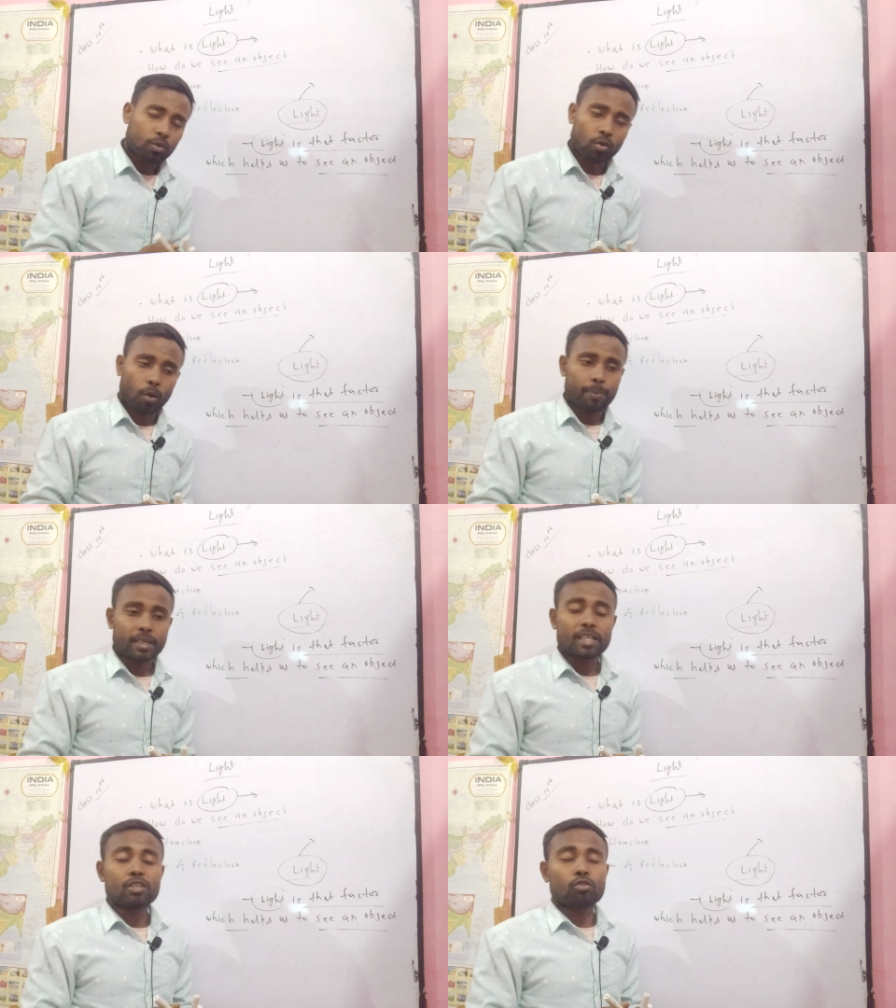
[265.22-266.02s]
topic
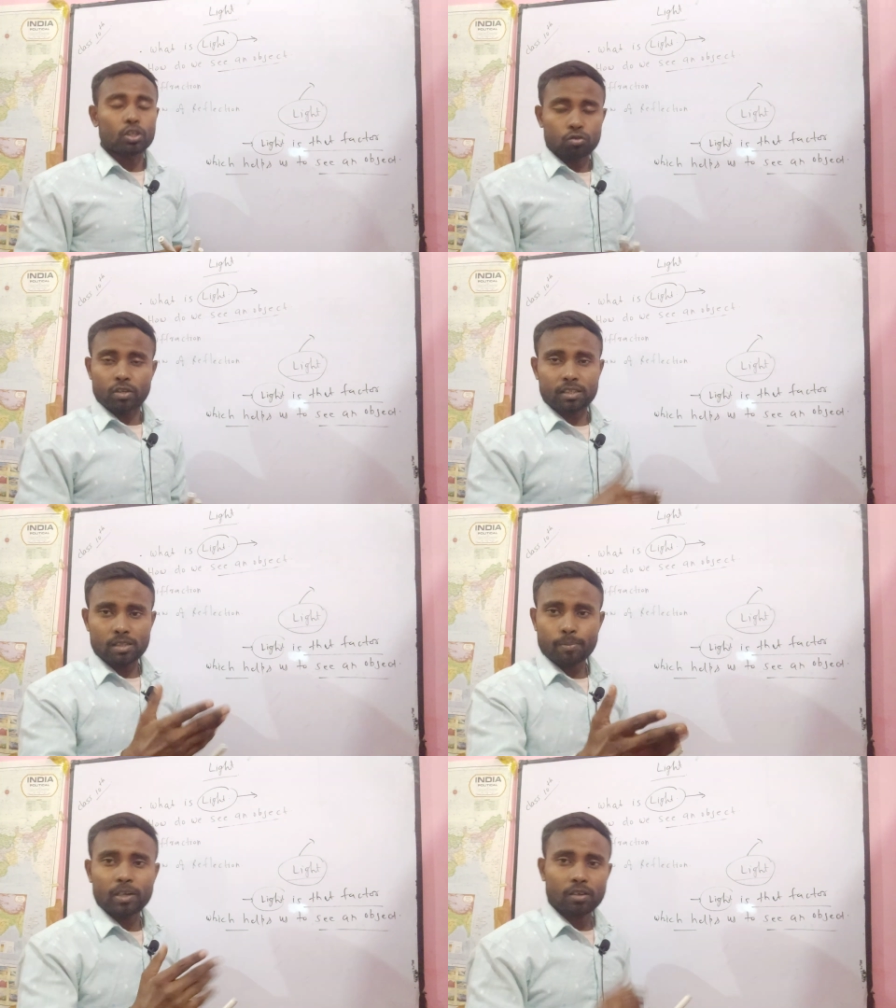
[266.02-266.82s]
in your
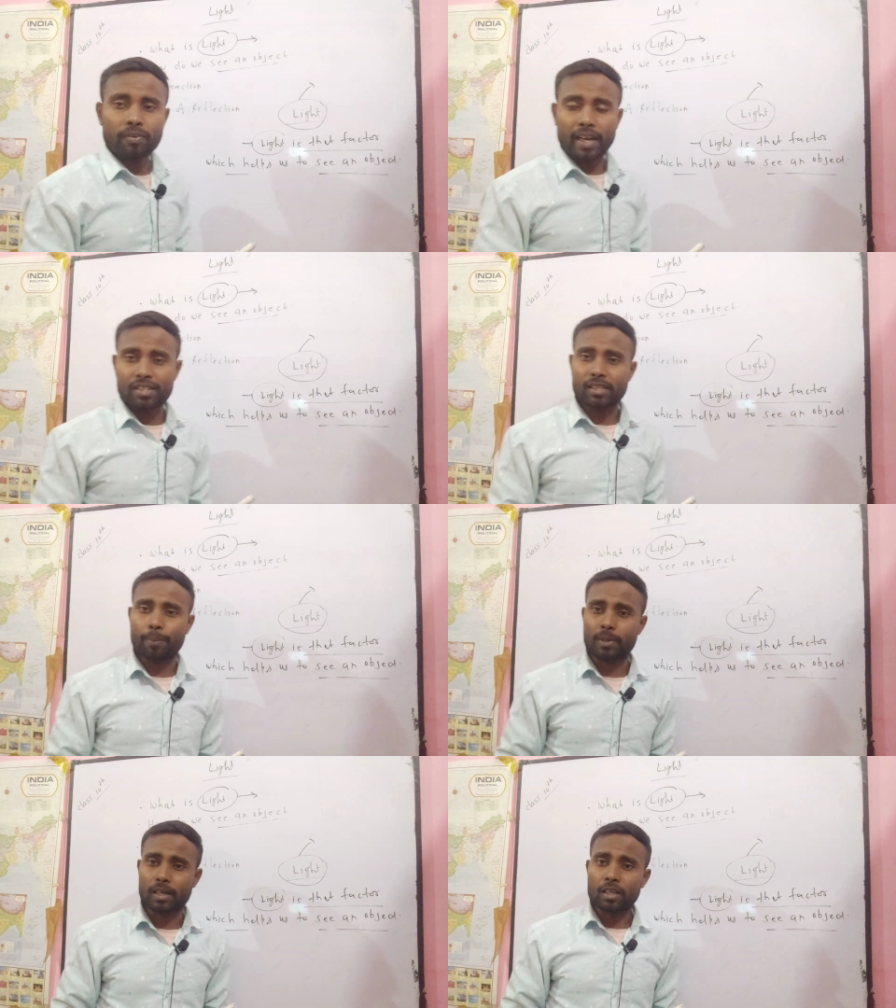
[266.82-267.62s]
introduction part of light
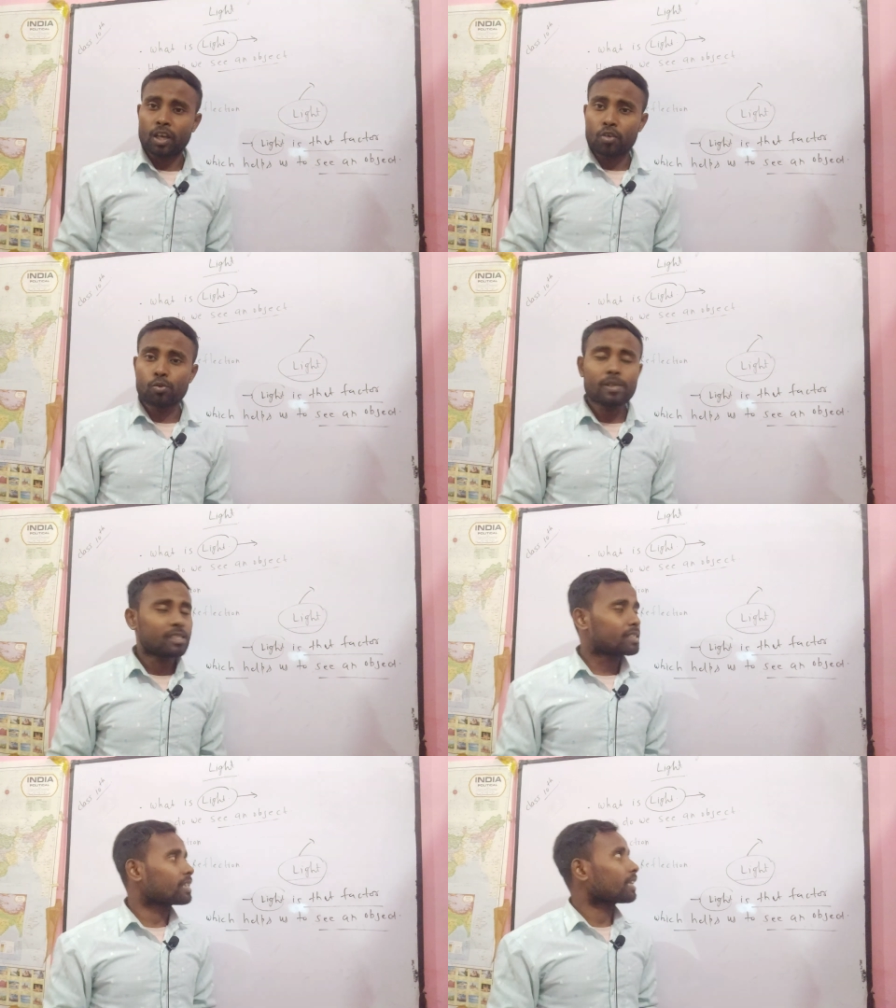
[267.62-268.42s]
chapter, you will
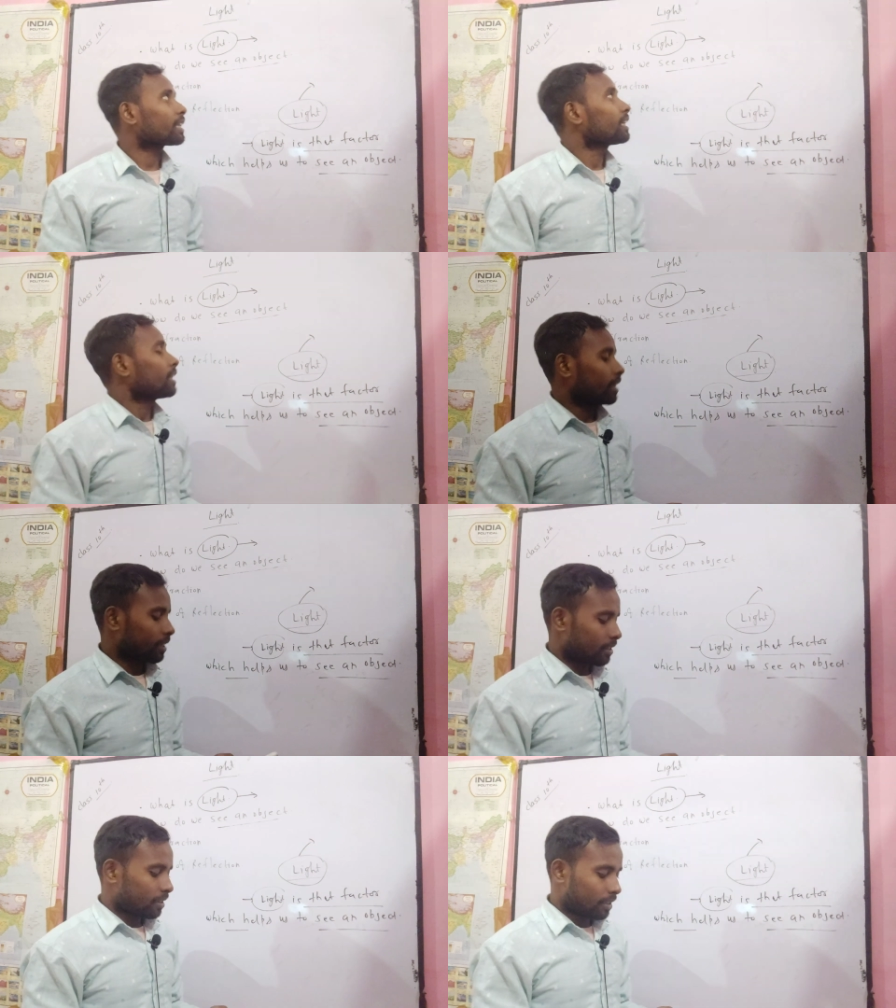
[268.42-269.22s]
see
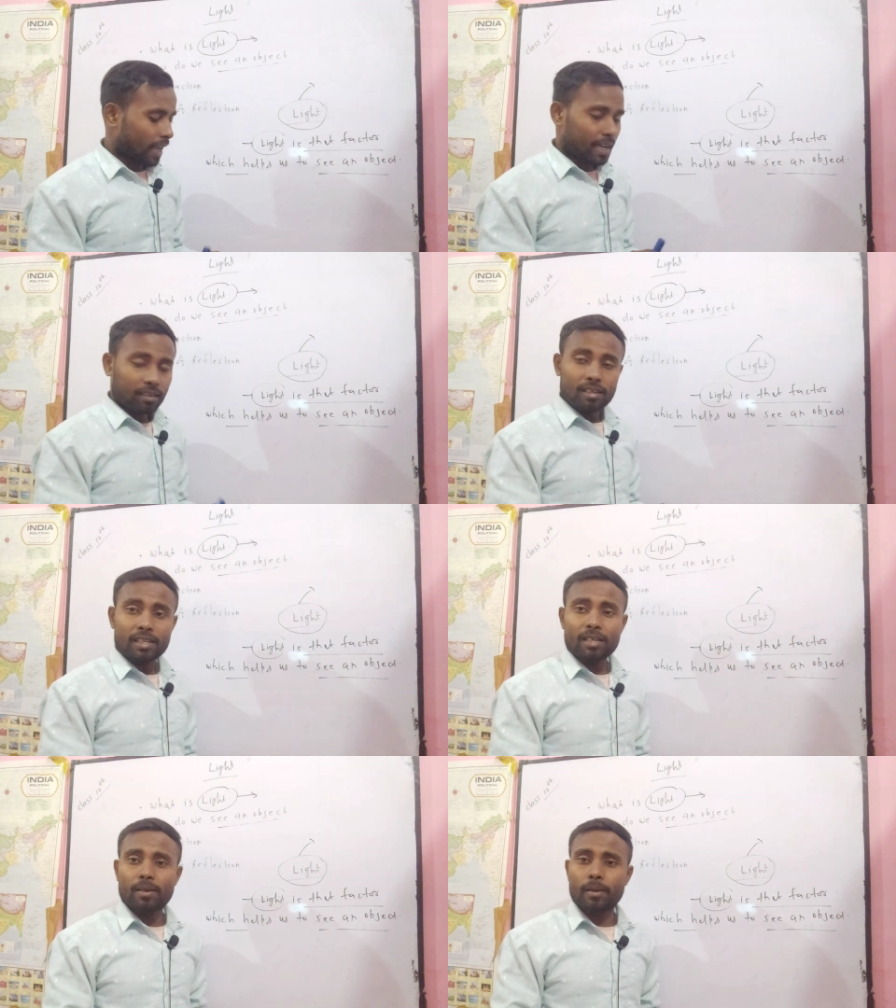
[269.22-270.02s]

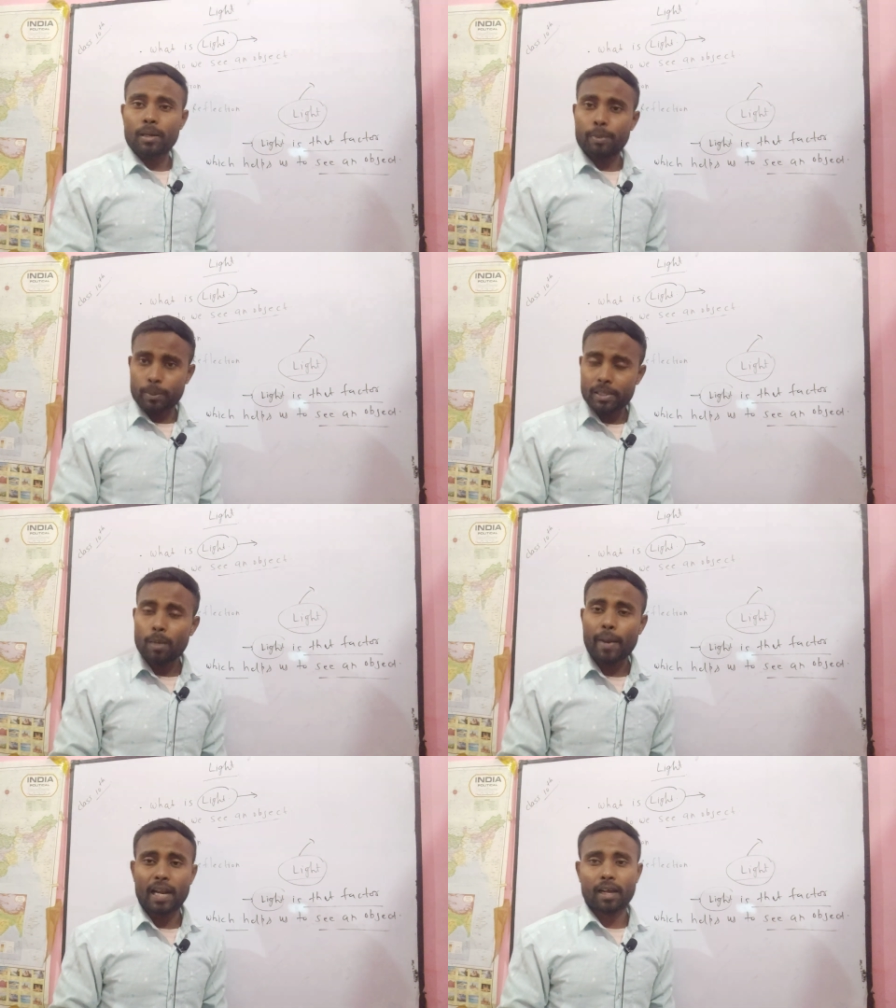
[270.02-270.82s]
directly in between the
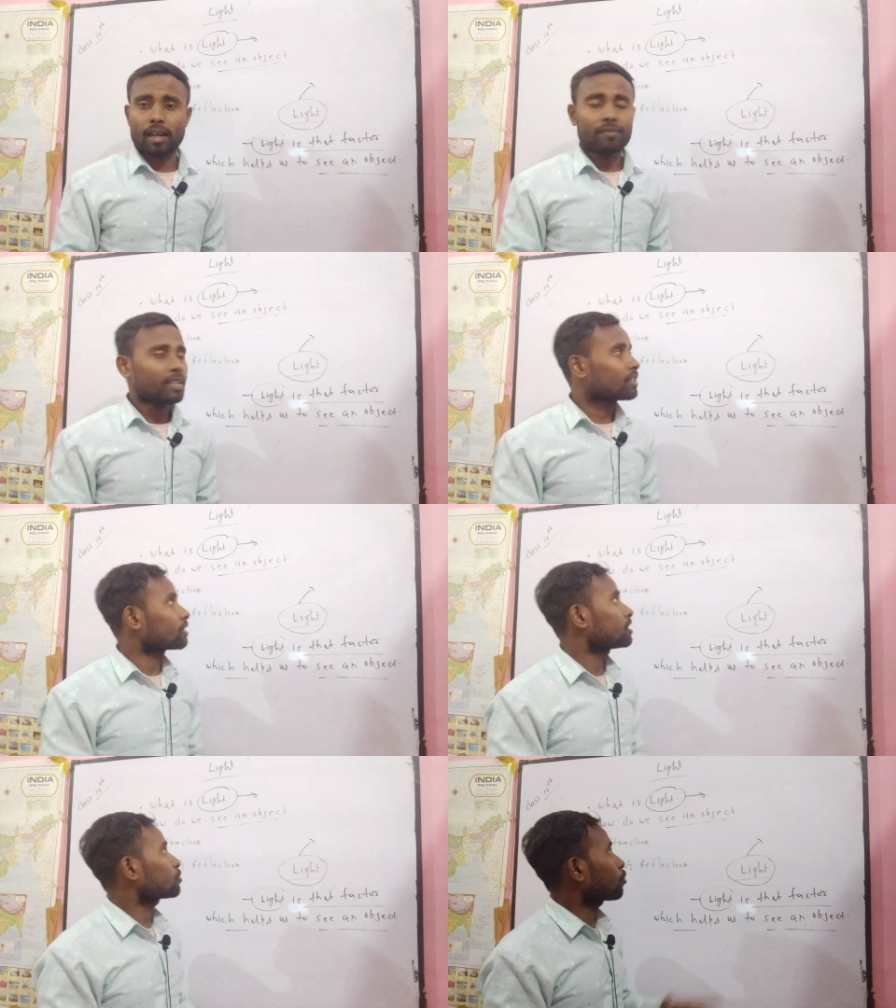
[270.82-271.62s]
paragraph,
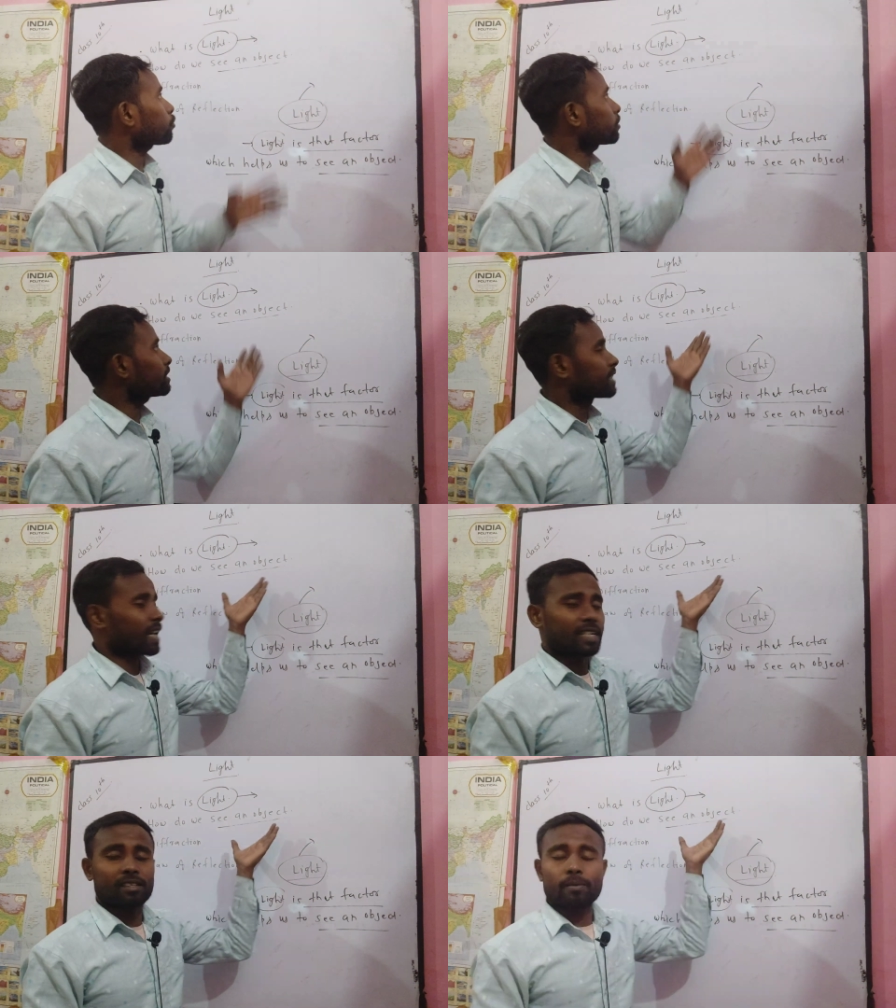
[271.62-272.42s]
this question is
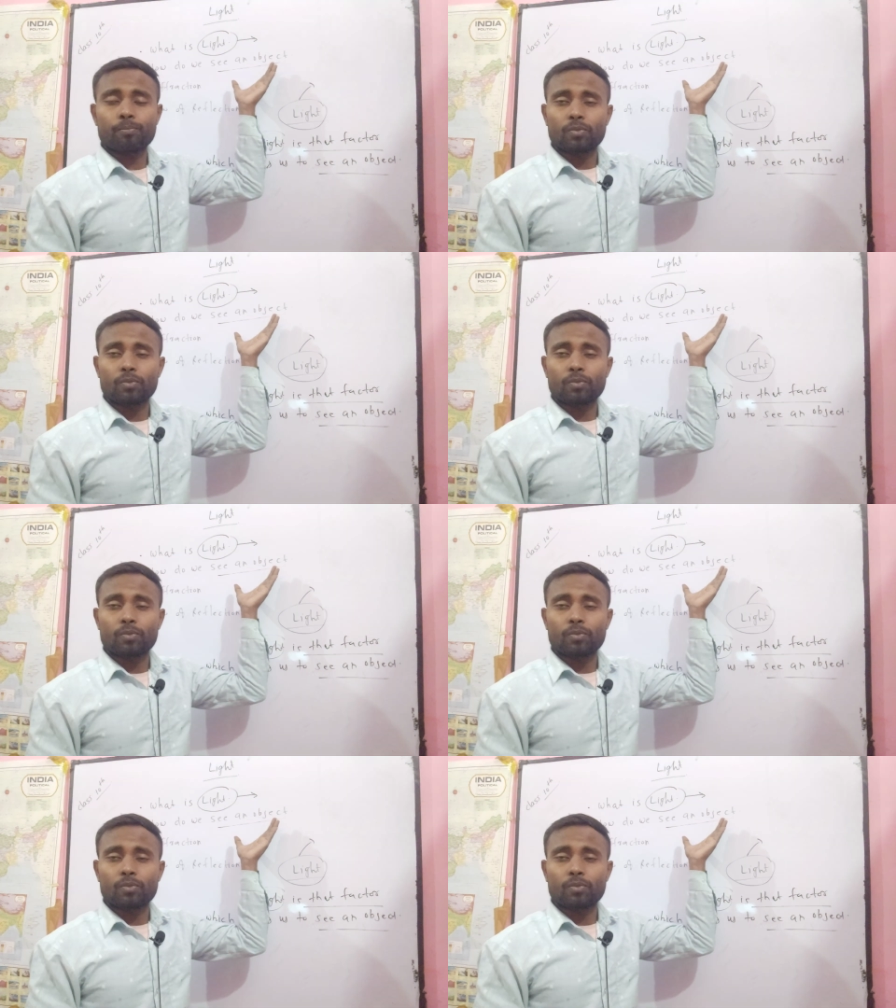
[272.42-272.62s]
arised.